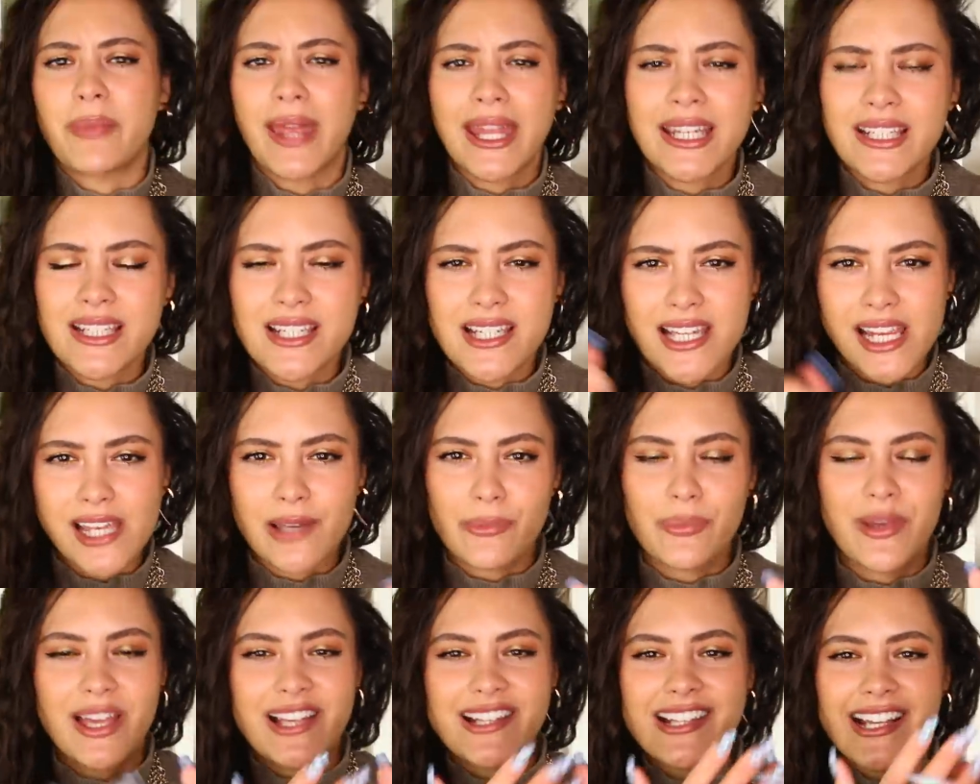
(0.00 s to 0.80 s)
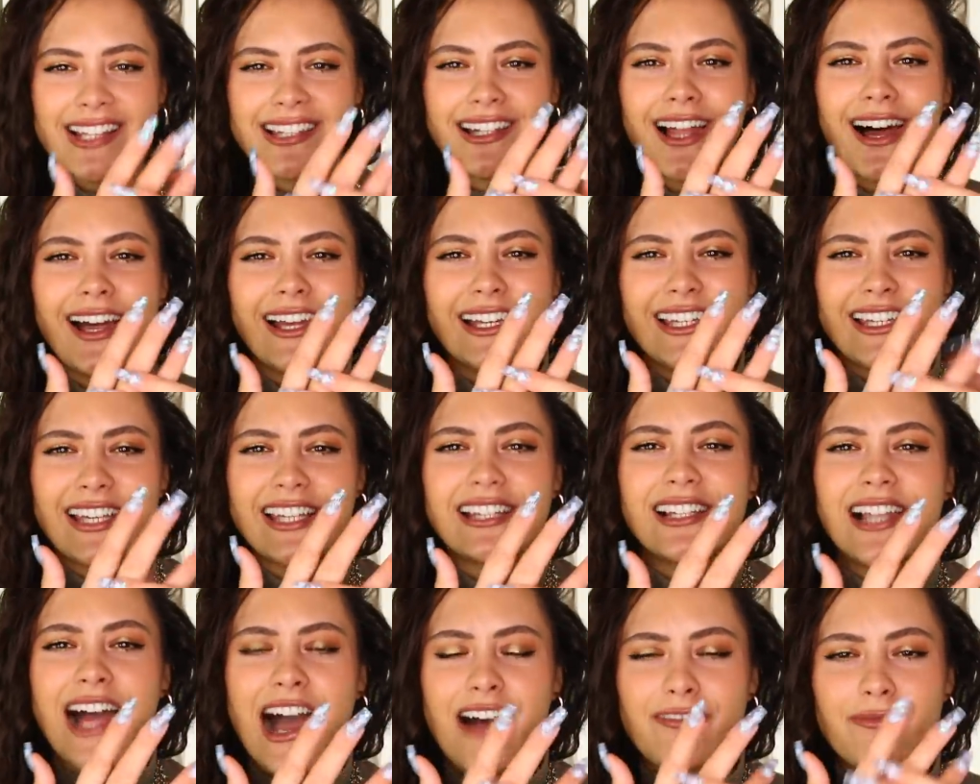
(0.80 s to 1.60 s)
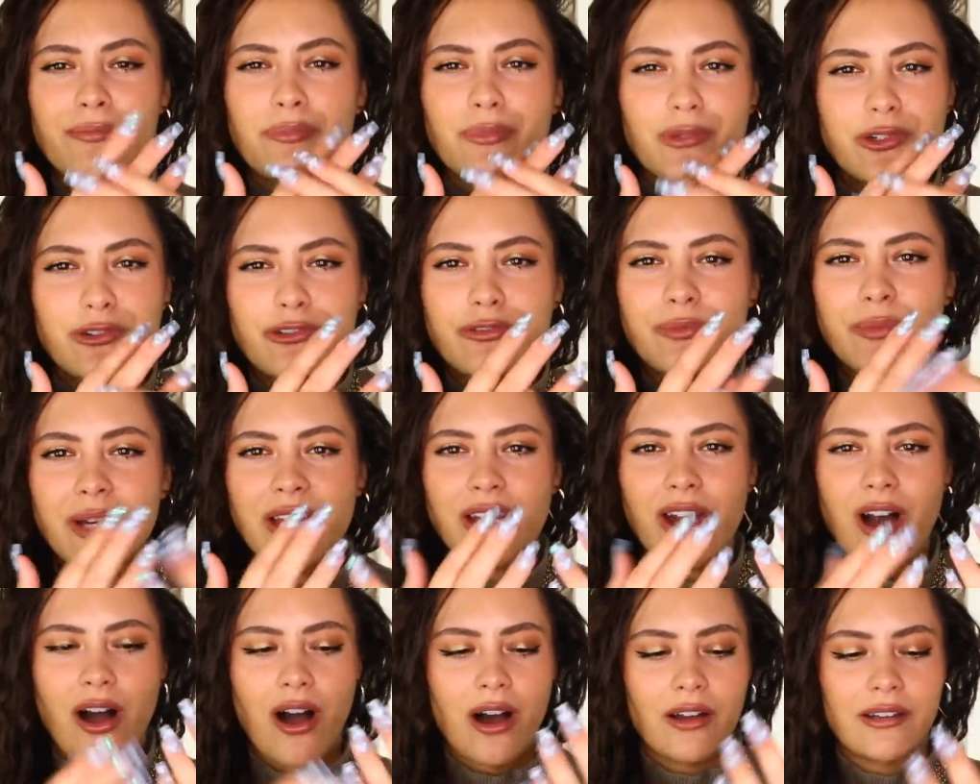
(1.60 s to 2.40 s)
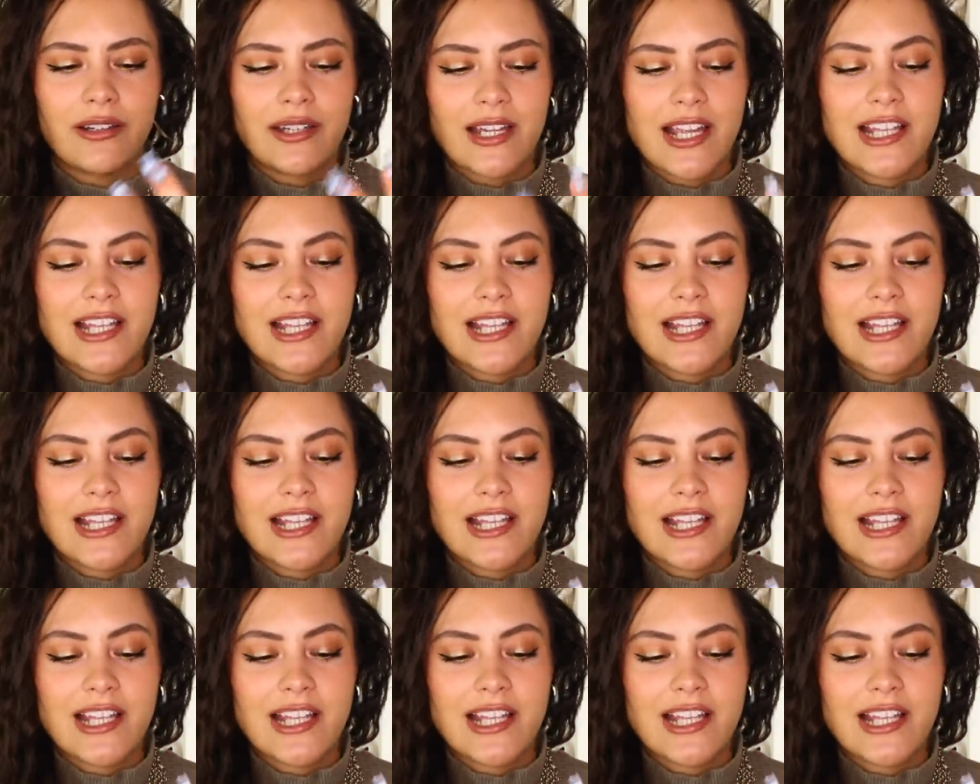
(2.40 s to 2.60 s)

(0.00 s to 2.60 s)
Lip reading: bend it, but as in like it'll have movement on.